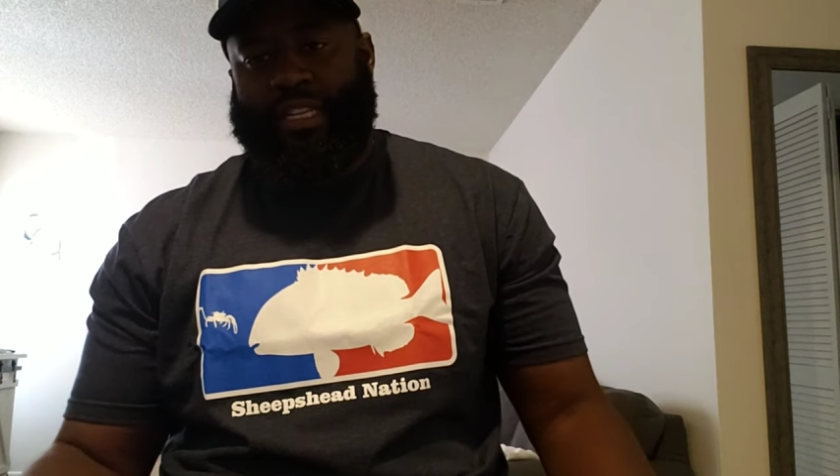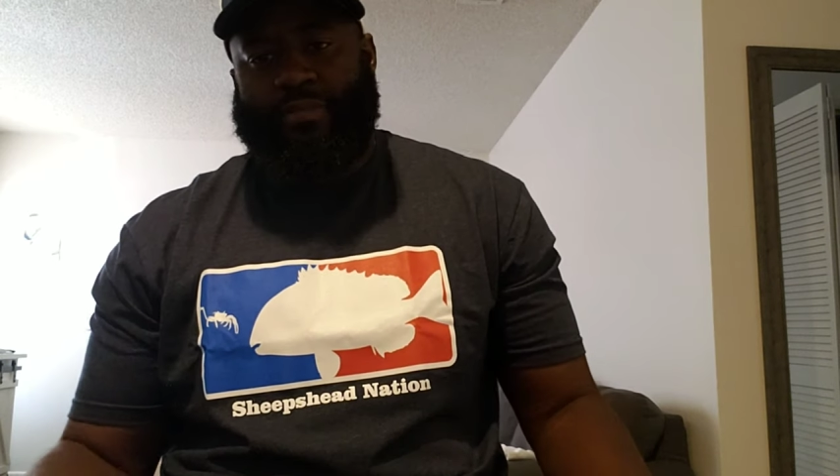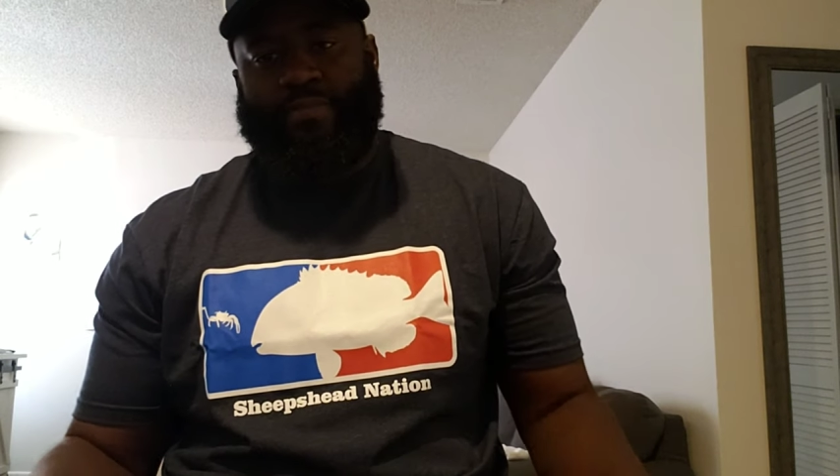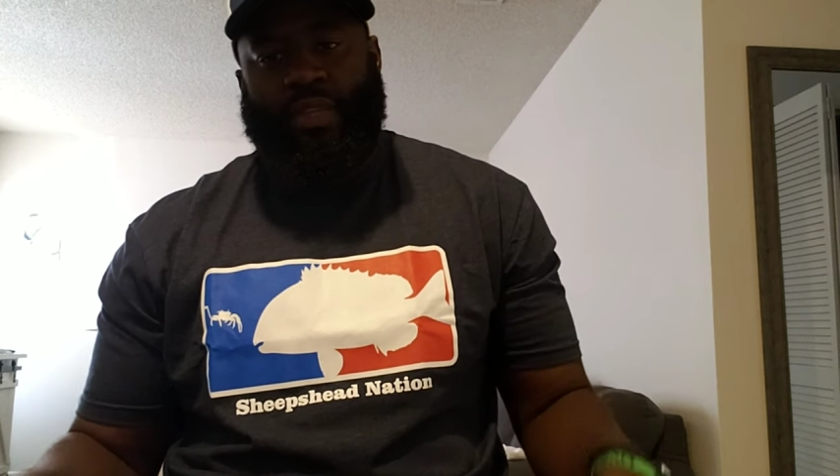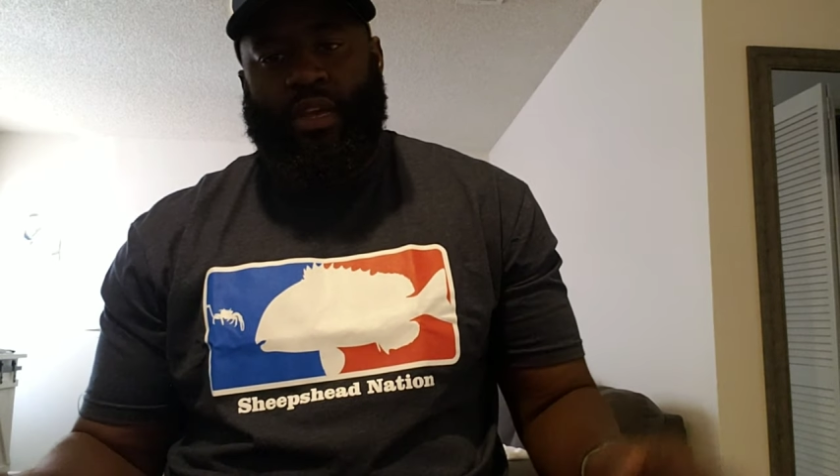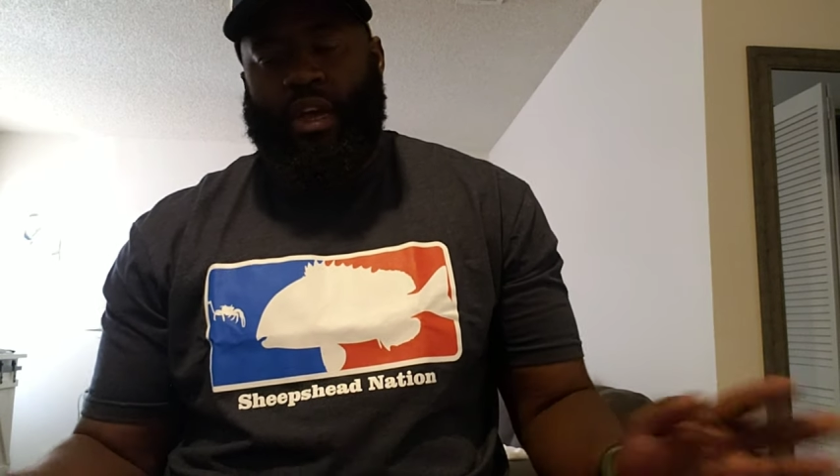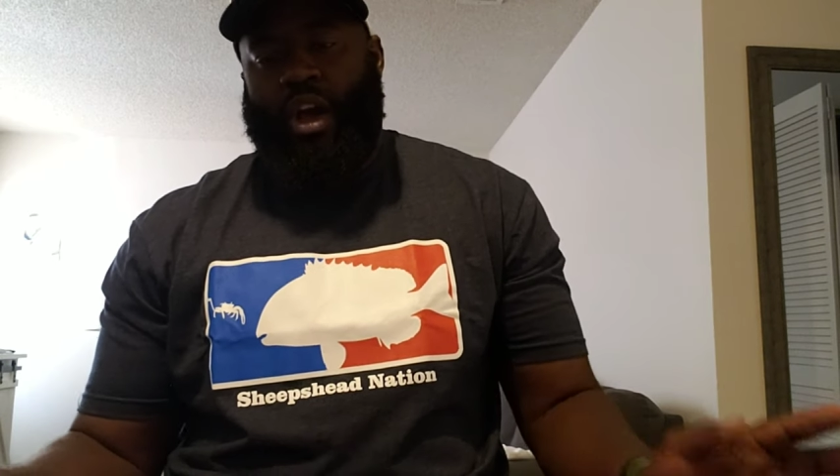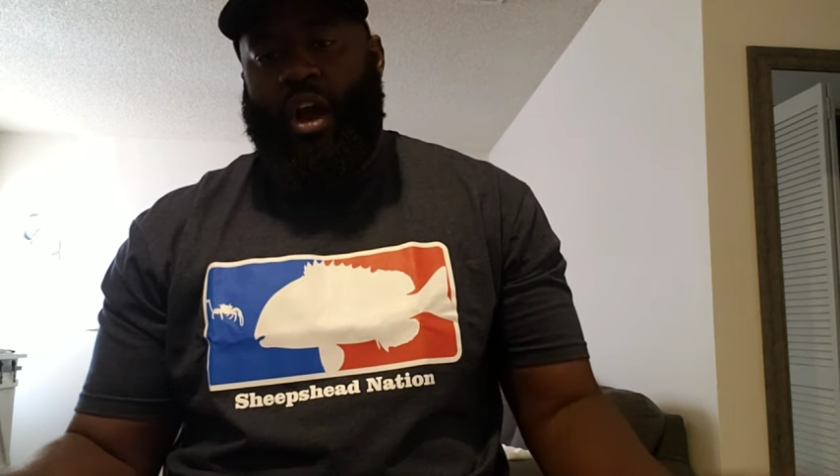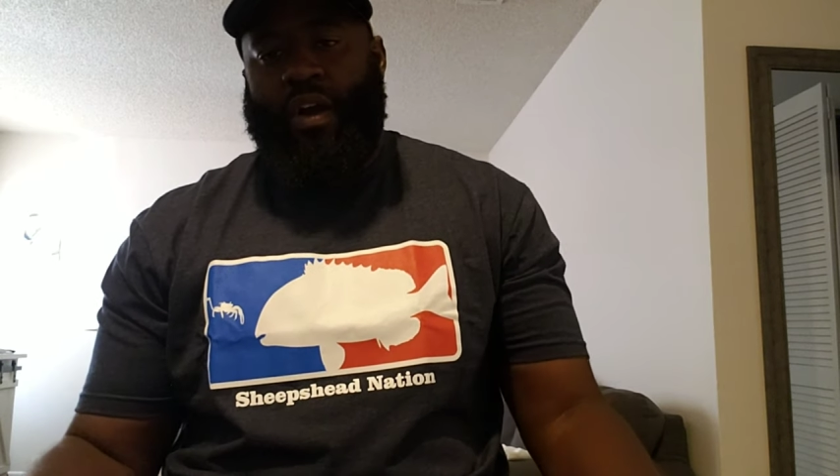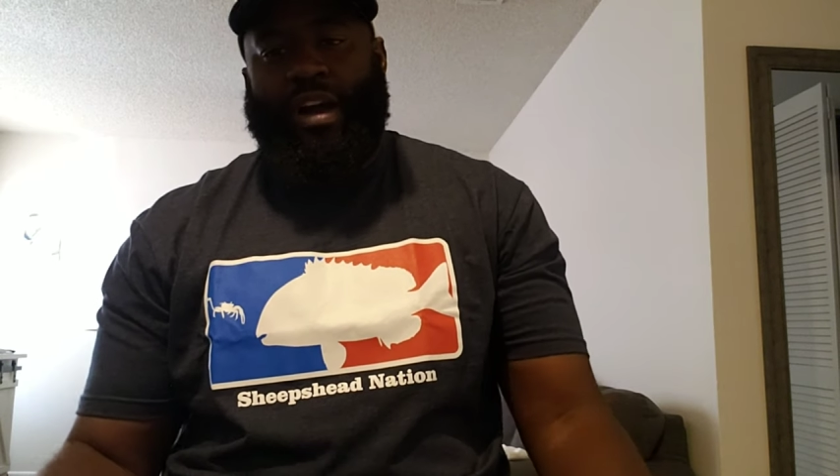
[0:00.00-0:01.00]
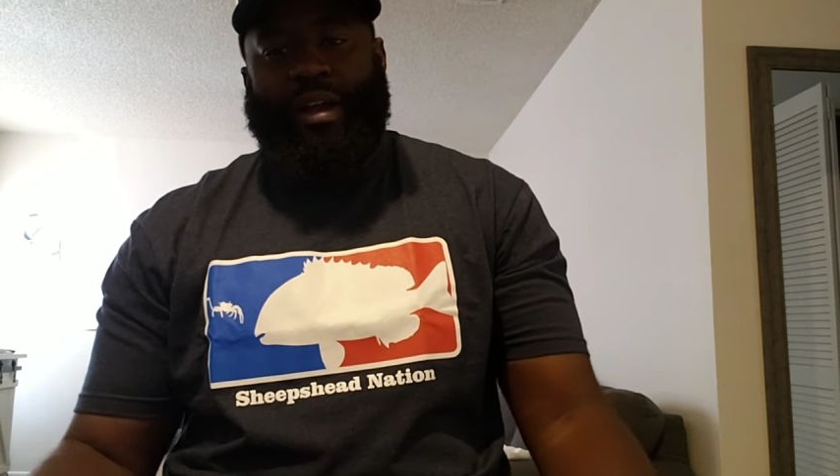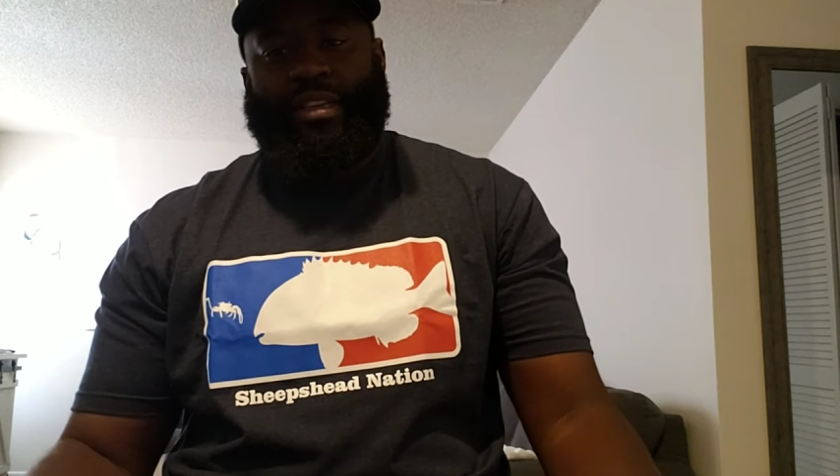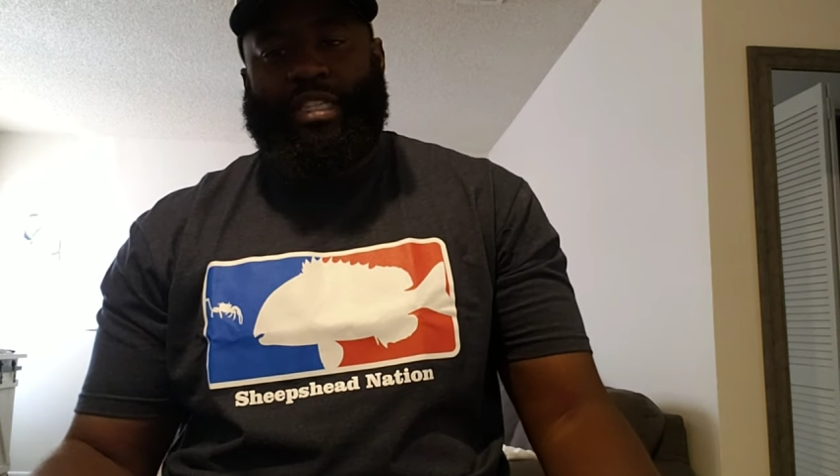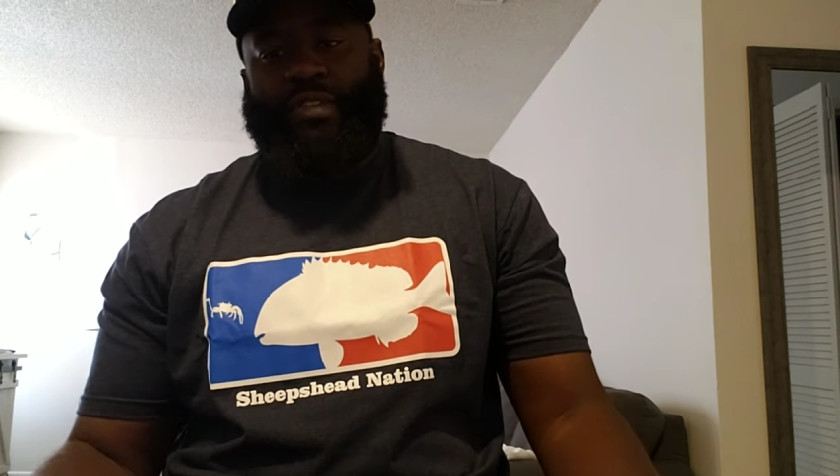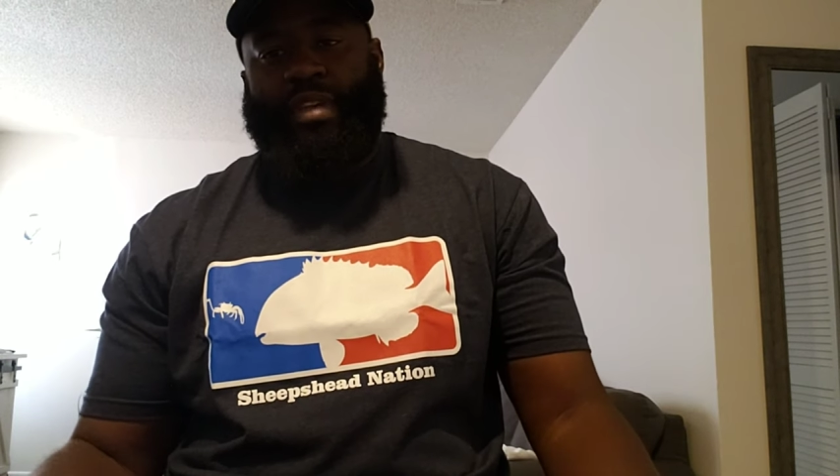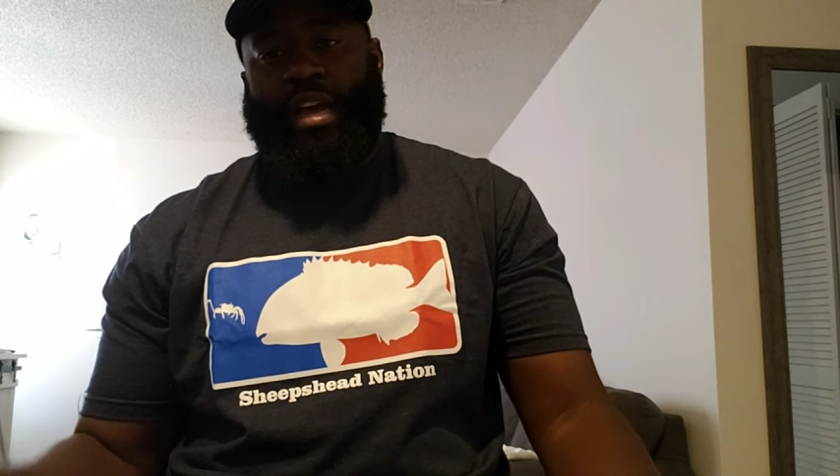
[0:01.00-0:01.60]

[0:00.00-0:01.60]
and all kind of stuff.